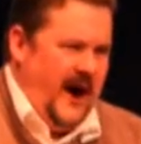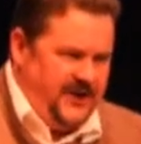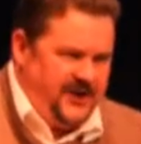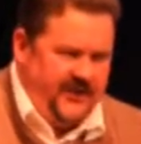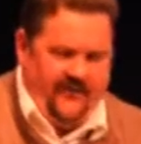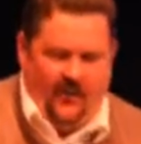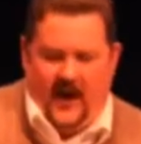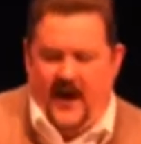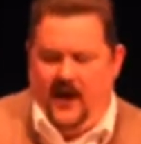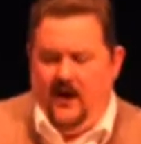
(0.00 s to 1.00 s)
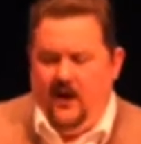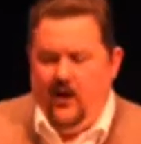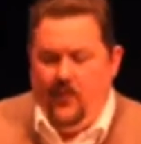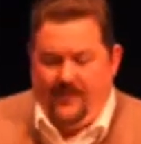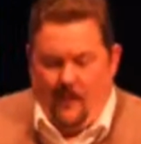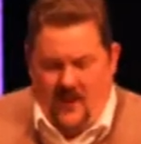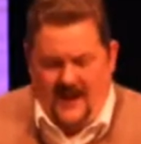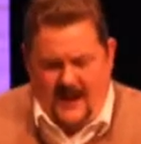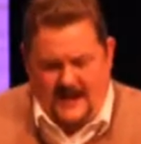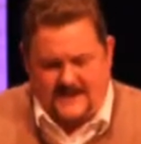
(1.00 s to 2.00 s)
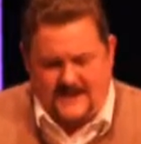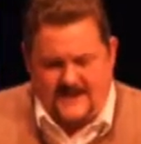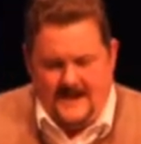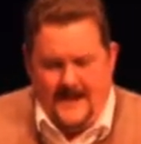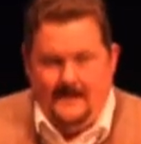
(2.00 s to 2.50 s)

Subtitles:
in Chick-fil-A with boycotts.